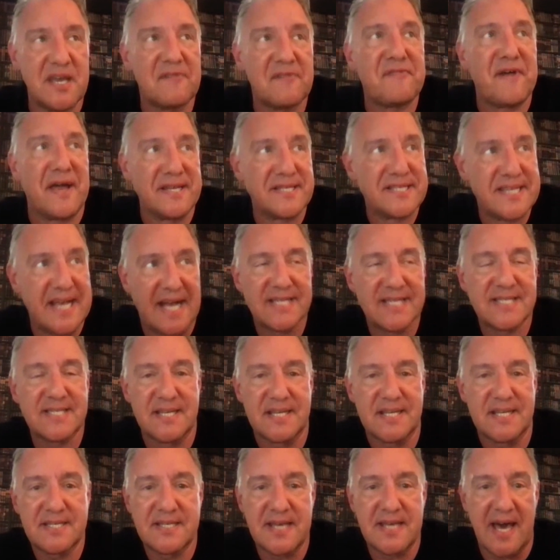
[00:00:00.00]
a
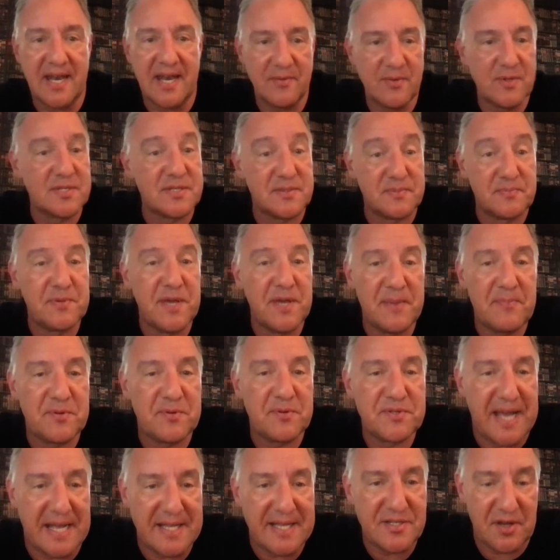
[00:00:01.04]
fantastic stand with some people
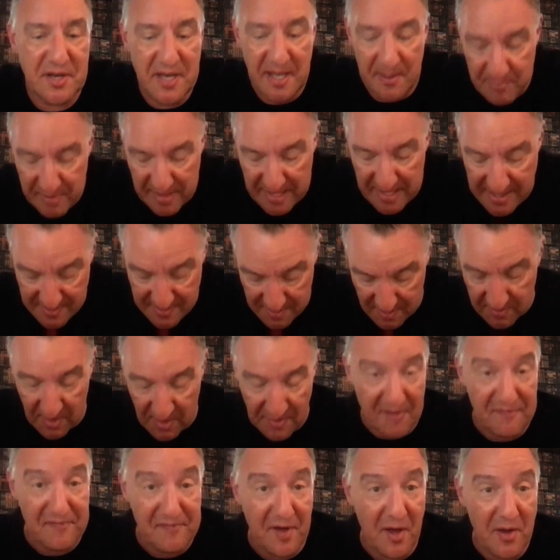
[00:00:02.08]
sat on it playing on
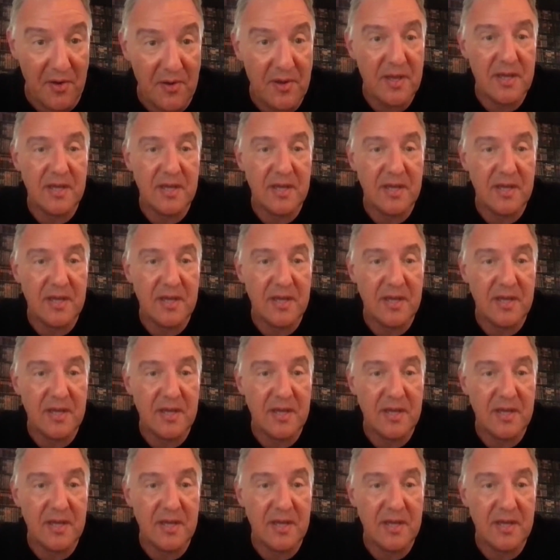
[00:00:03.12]
the phone.